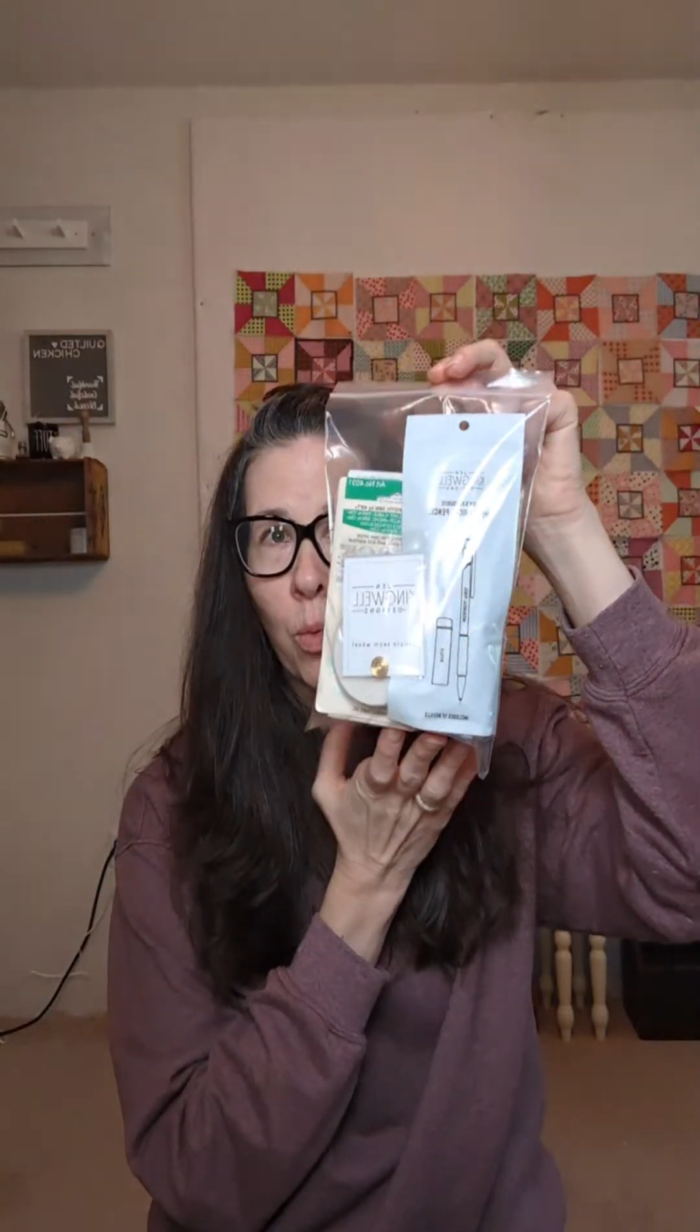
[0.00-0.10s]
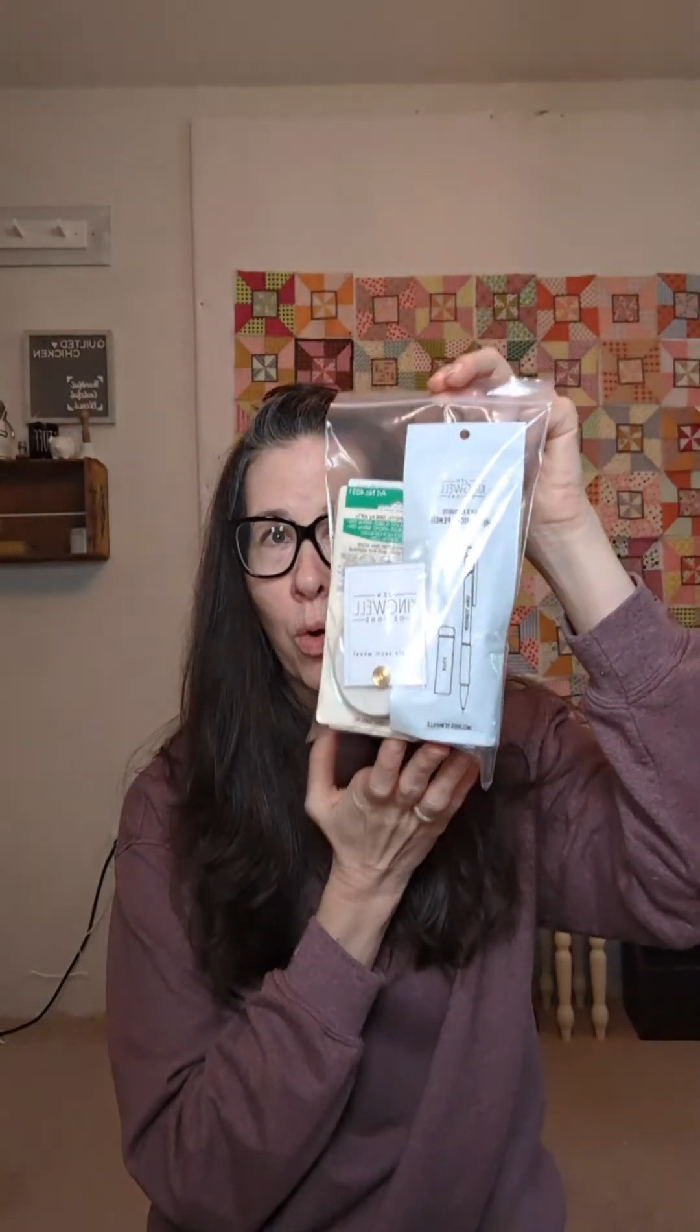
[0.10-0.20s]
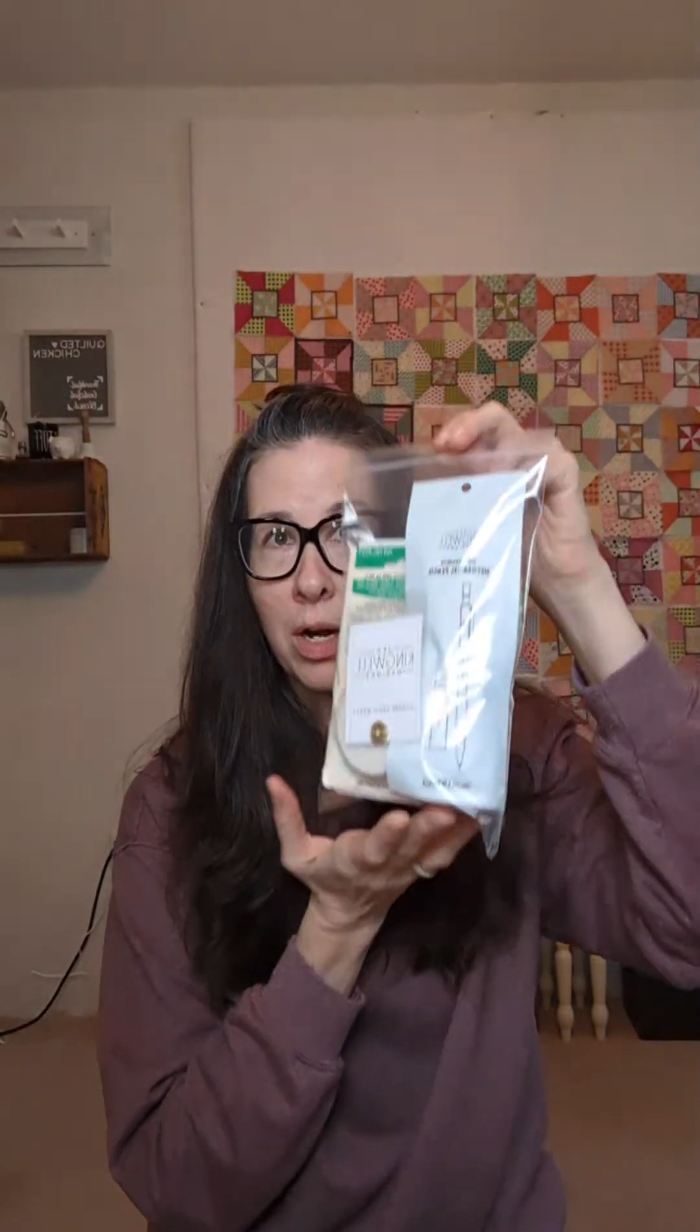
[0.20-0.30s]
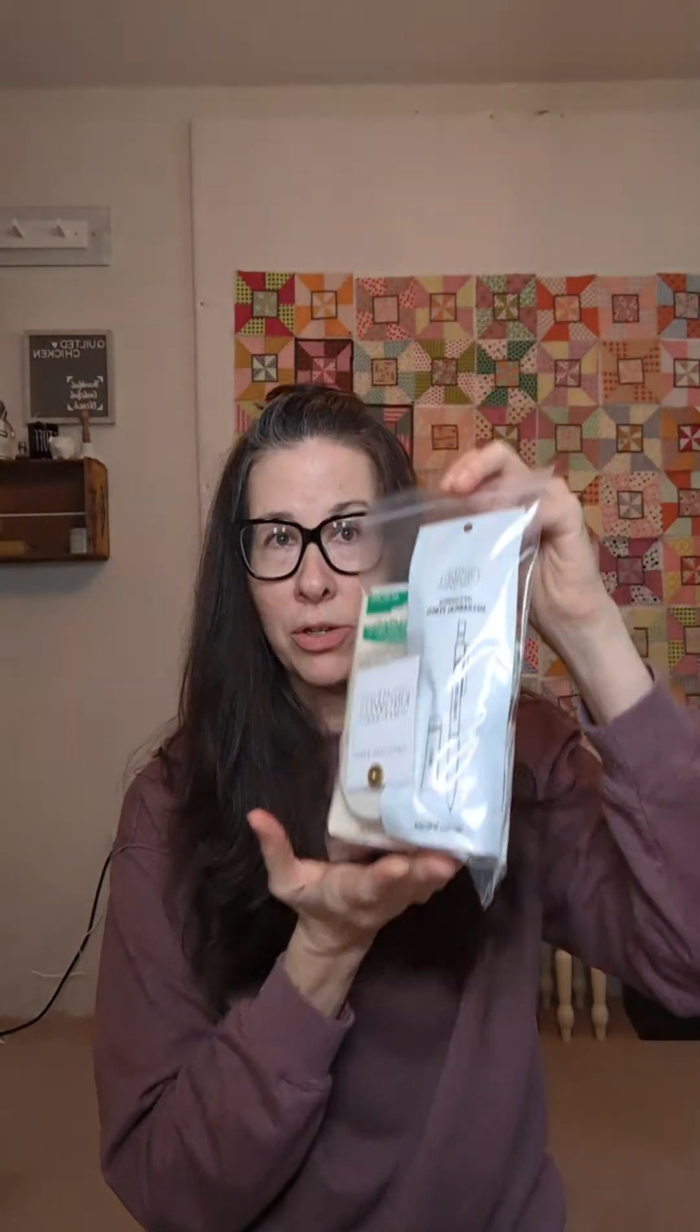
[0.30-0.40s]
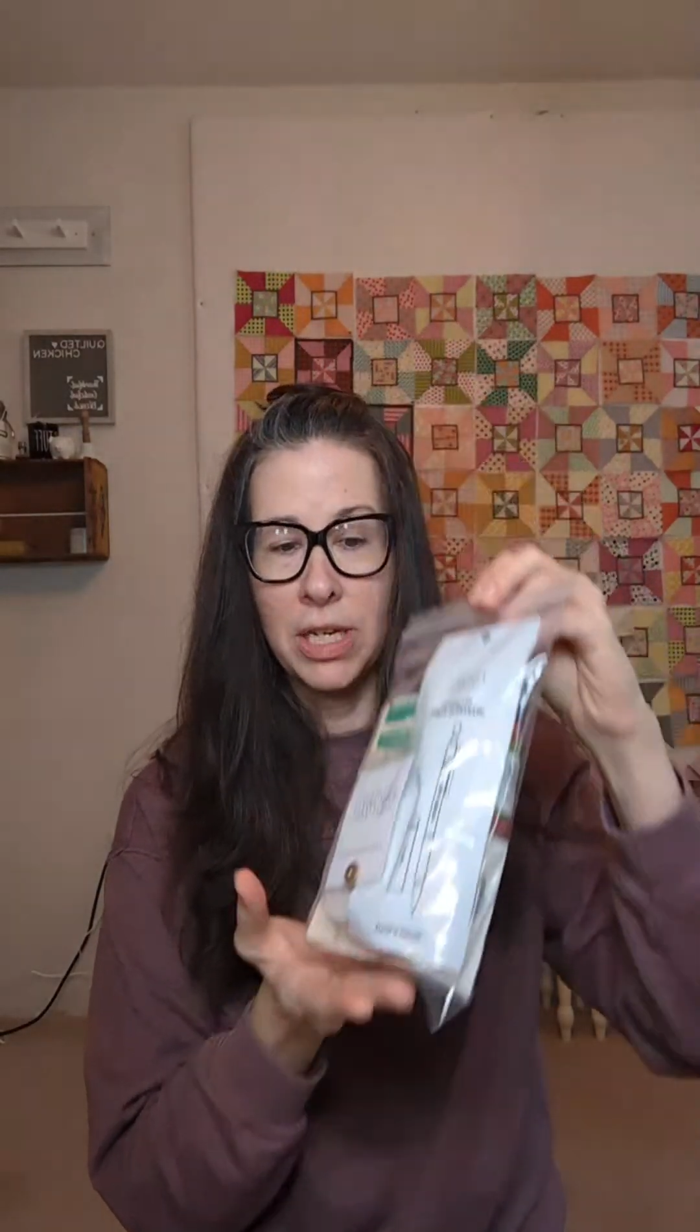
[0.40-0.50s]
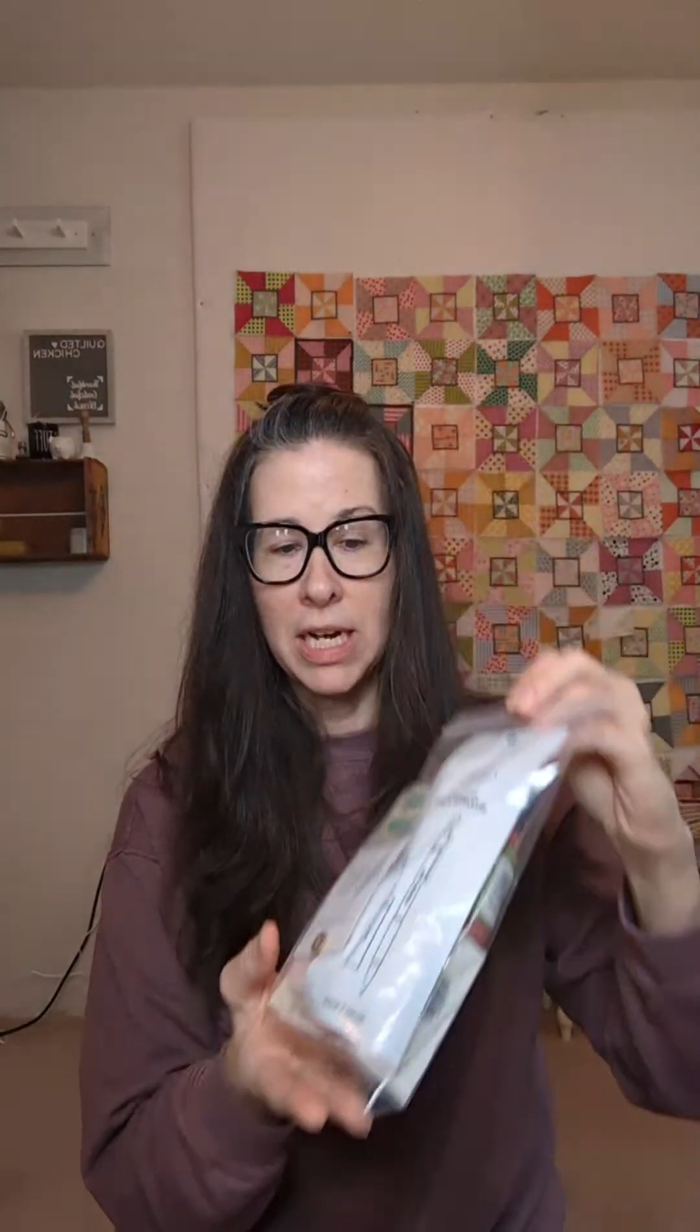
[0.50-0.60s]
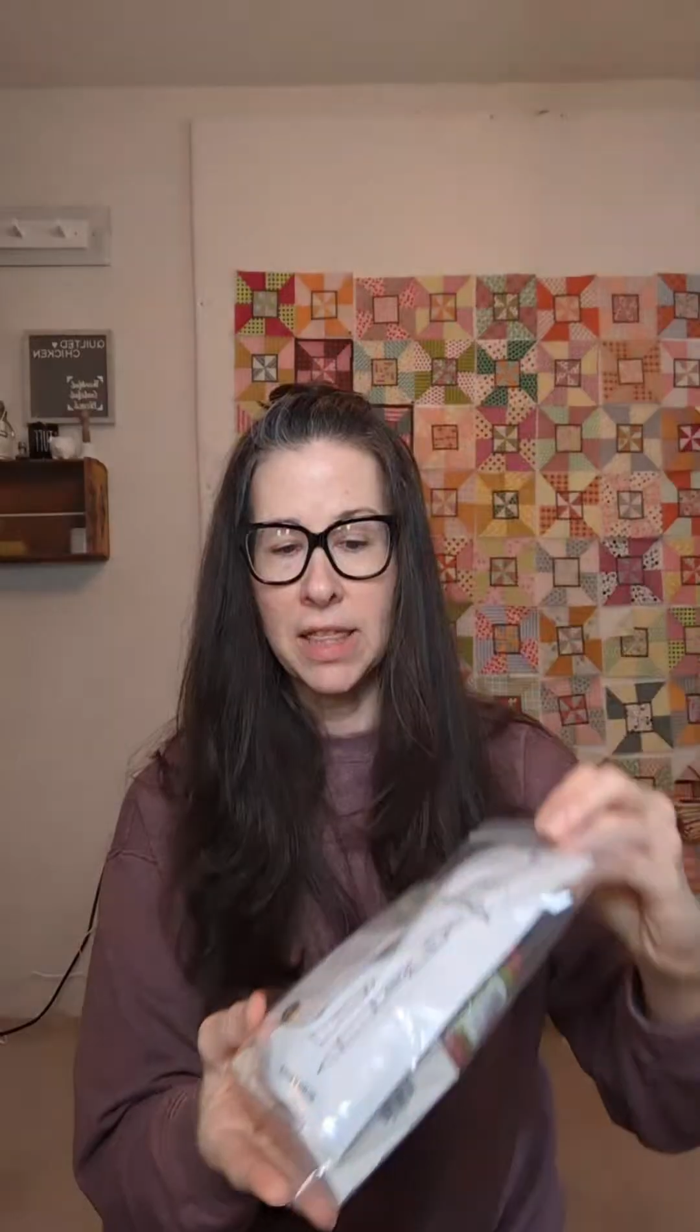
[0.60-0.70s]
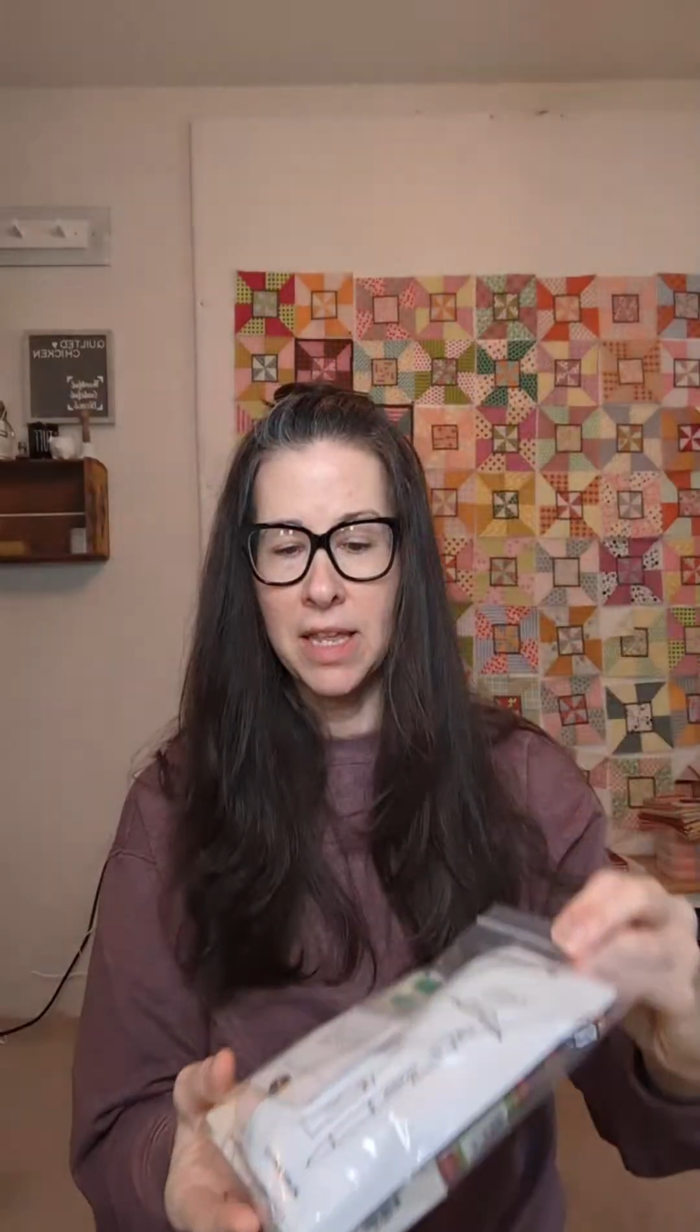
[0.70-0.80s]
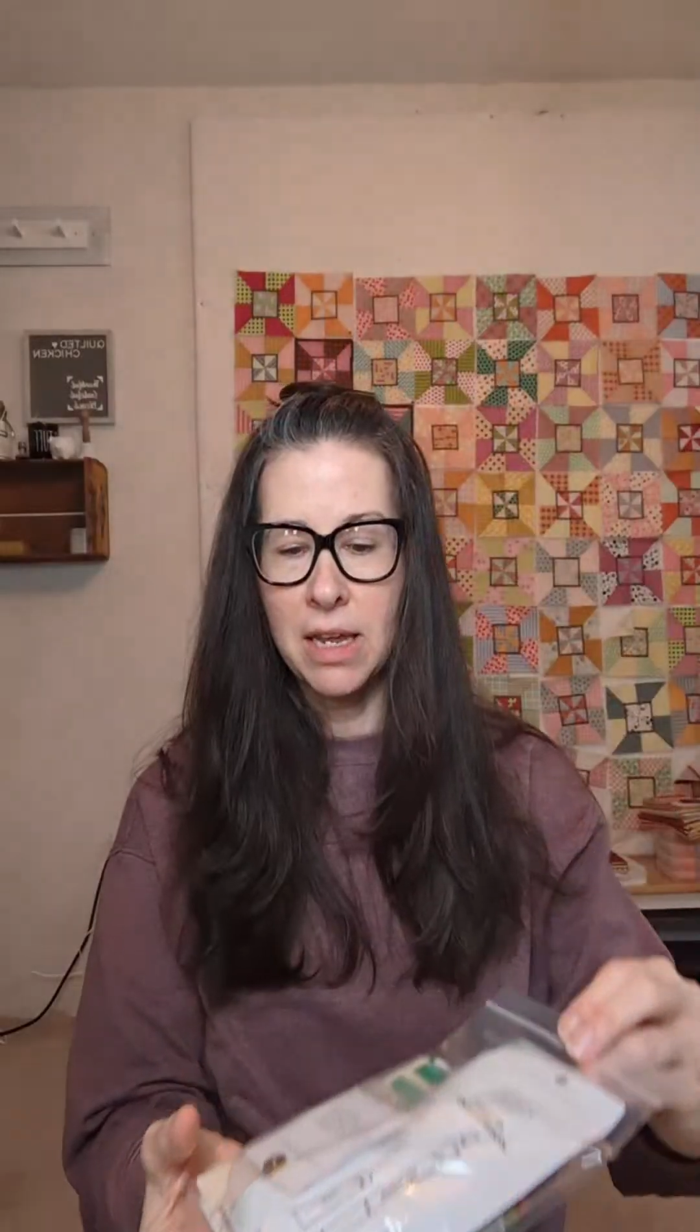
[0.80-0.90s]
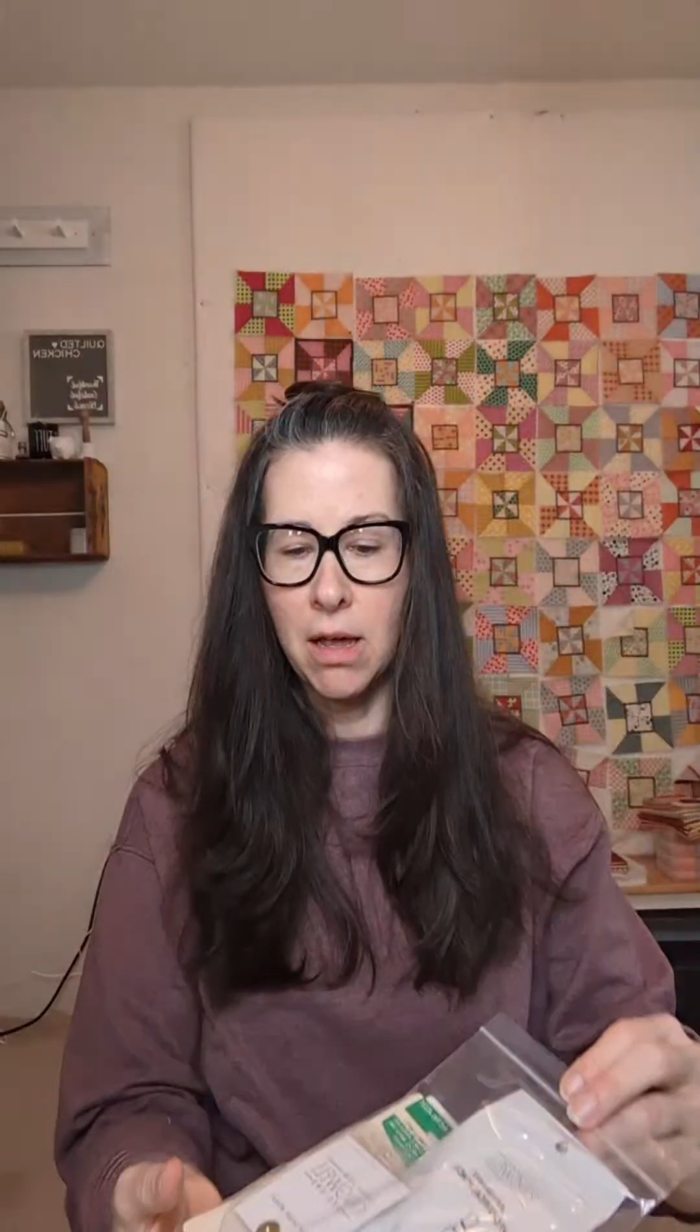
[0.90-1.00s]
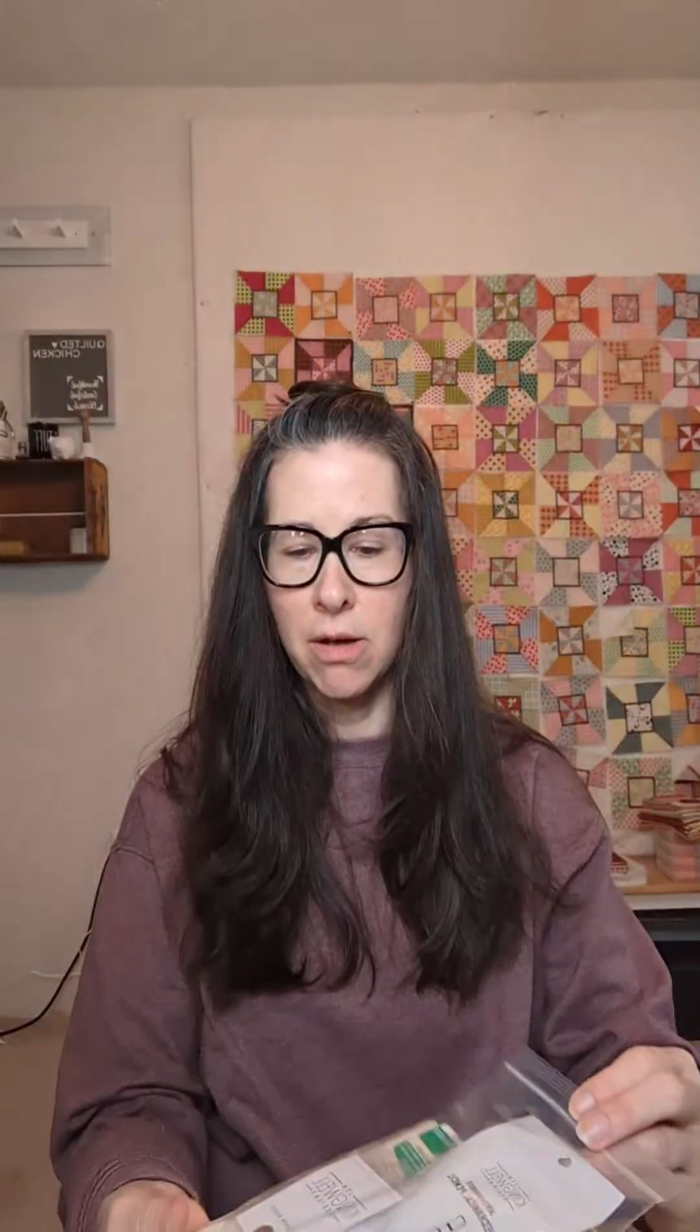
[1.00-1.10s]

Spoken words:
watched anything